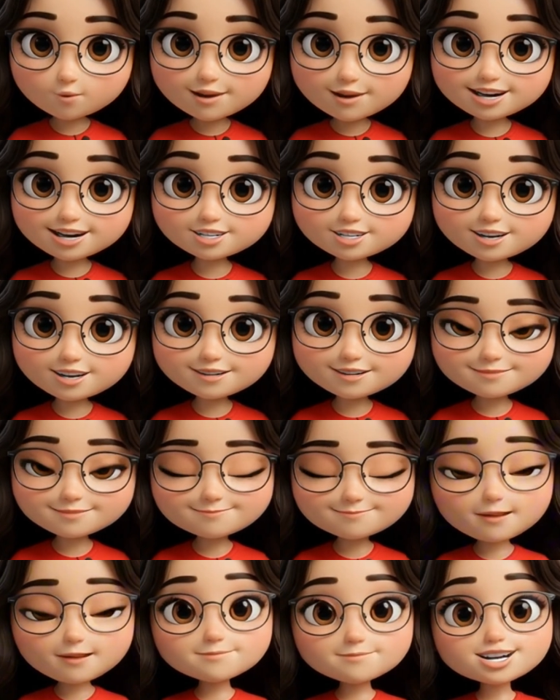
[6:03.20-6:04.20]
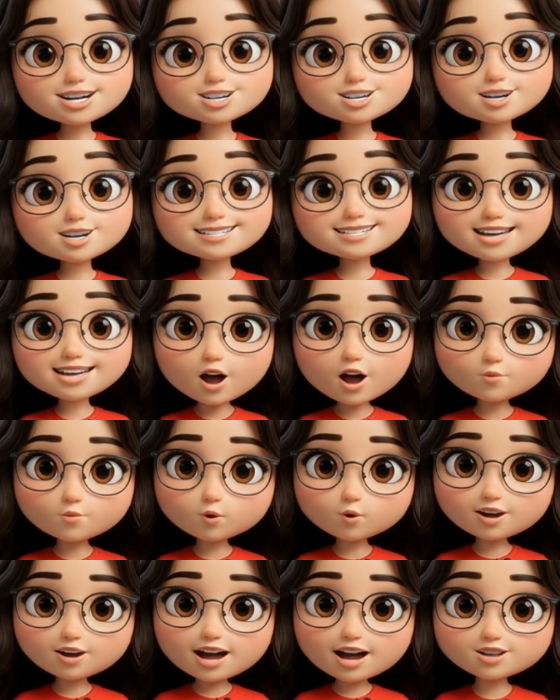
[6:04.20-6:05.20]
without misinformation.
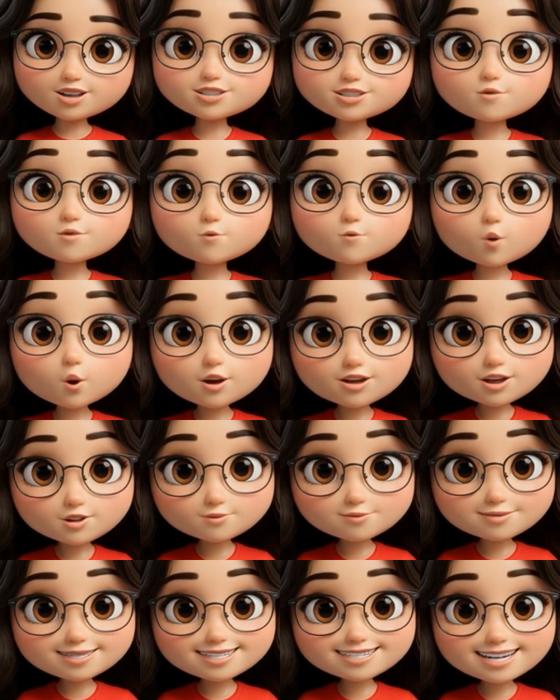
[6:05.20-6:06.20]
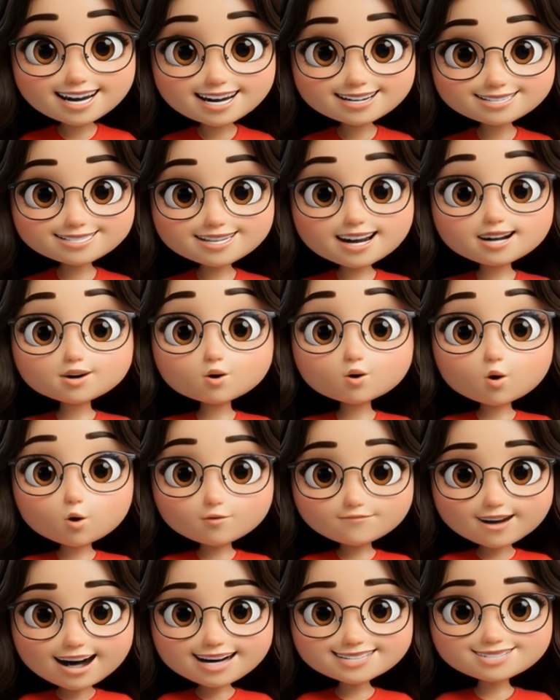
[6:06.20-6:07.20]
Because in my journey, I trusted
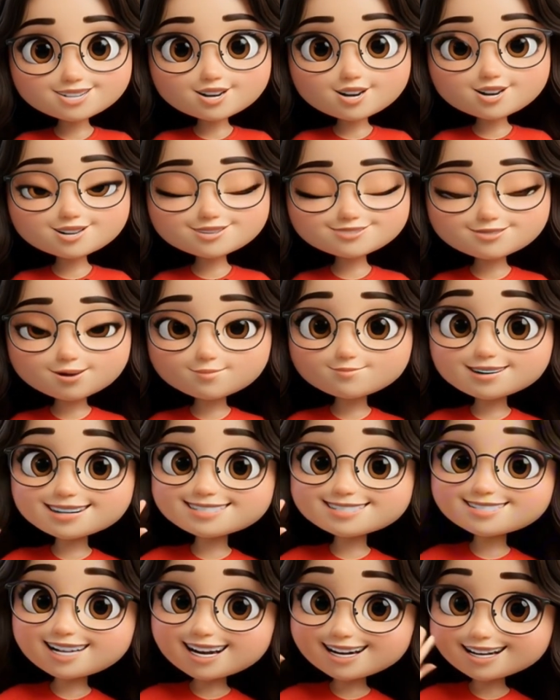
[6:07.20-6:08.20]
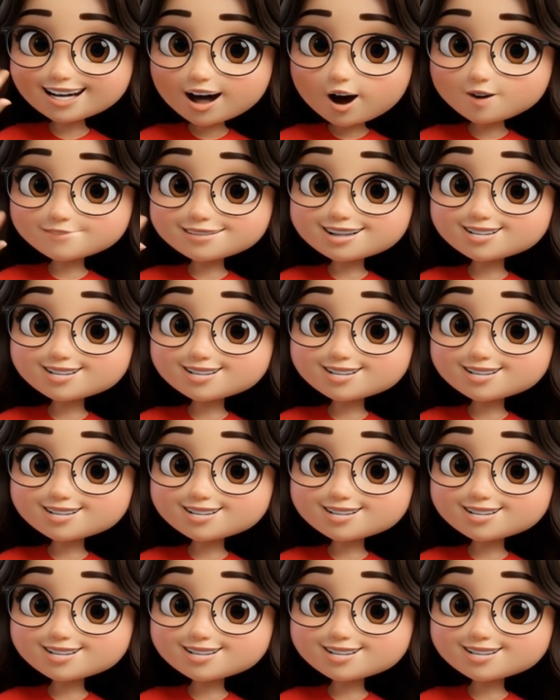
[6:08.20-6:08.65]
many wrong people and misleading